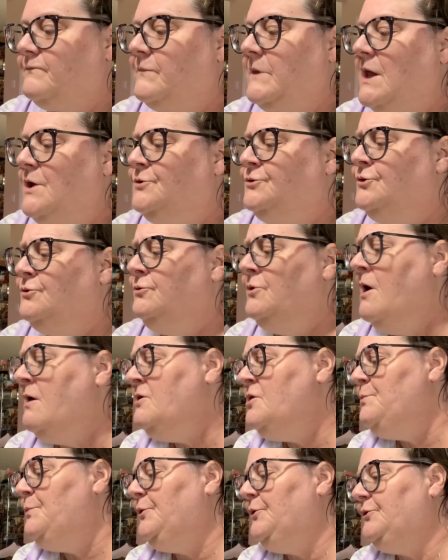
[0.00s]
So
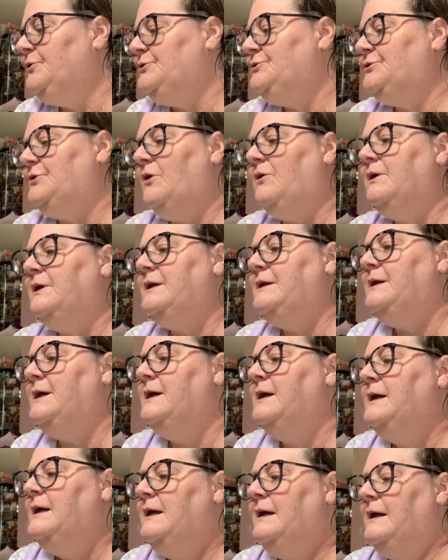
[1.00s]
longer burger started
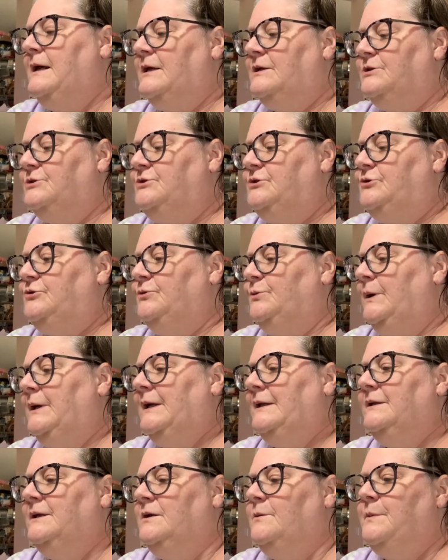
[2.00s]
doing a
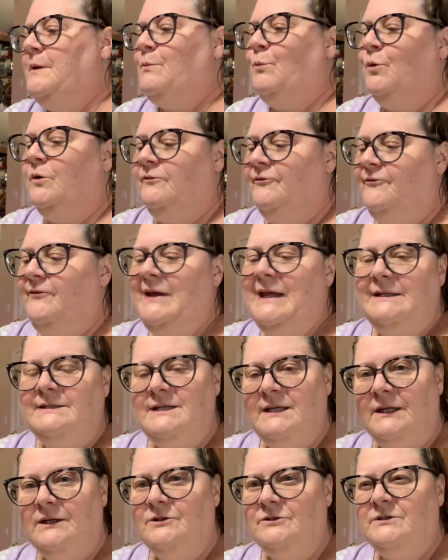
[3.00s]
little bit more
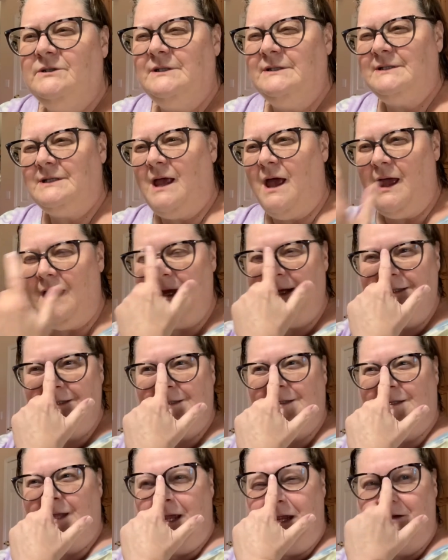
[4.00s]
fancier designs
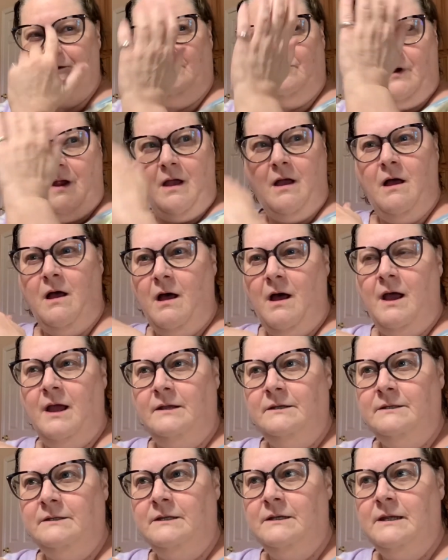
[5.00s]
later
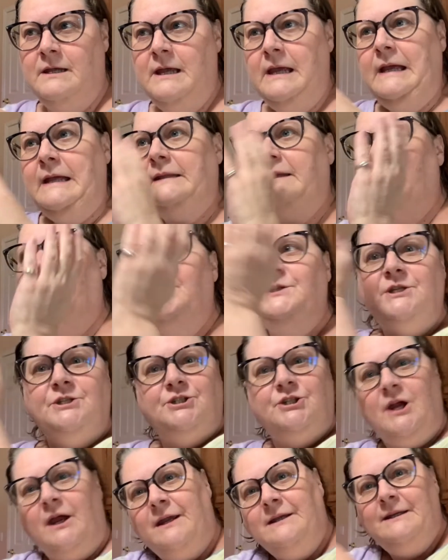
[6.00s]
on. They went to
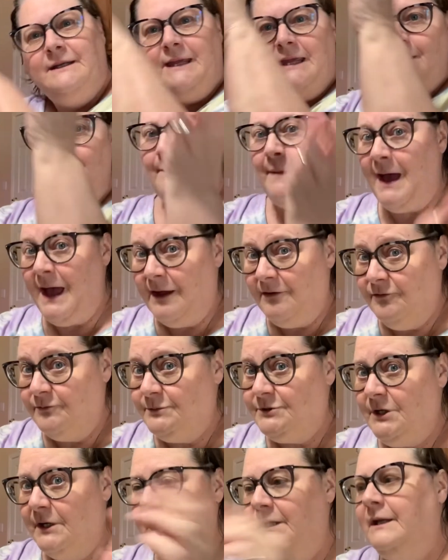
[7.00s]
China, came back from
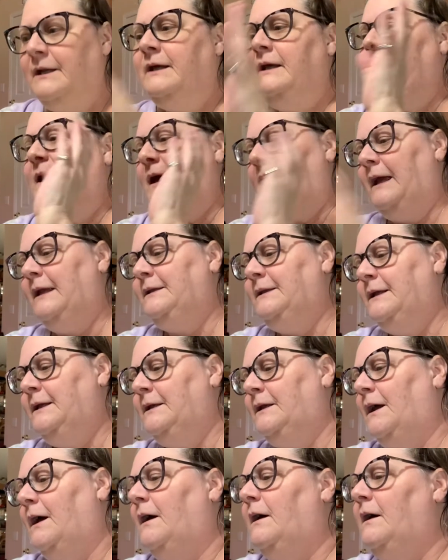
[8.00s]
China, and then